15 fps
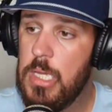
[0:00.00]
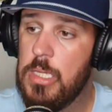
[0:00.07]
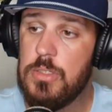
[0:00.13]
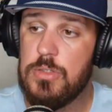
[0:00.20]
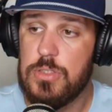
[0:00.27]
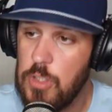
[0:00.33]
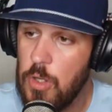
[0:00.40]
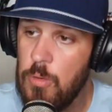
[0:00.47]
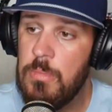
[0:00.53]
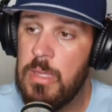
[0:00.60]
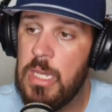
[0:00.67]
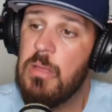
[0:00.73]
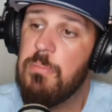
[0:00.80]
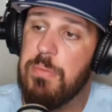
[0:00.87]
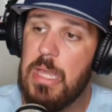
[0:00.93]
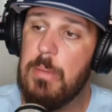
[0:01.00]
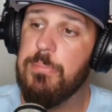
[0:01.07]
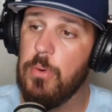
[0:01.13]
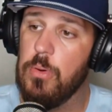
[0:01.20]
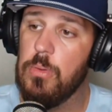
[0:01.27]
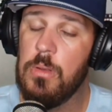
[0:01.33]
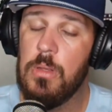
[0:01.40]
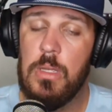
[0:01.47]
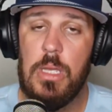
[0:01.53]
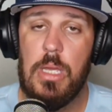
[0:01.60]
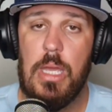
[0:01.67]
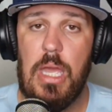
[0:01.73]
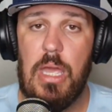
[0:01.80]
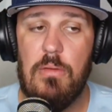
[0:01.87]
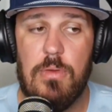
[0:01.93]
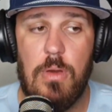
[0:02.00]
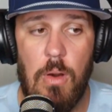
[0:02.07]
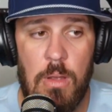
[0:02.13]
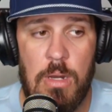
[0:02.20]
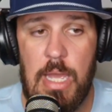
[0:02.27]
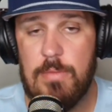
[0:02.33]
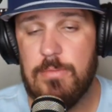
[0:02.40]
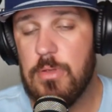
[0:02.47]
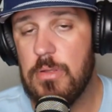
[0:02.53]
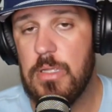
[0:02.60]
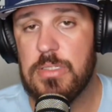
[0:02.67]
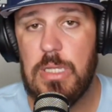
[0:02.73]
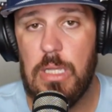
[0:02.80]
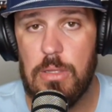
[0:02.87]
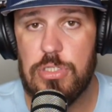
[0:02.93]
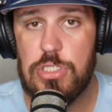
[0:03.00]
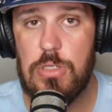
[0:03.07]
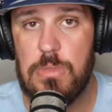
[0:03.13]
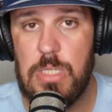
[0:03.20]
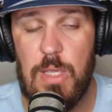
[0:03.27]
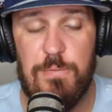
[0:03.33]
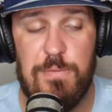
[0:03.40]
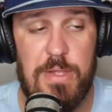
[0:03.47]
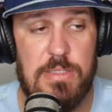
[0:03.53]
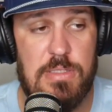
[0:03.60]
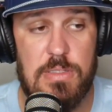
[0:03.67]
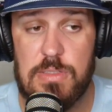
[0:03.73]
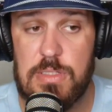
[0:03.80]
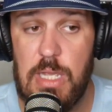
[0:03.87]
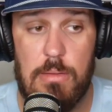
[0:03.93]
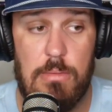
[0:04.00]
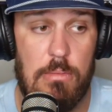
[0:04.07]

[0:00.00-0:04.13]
so many people have gone after this LSU defense and said,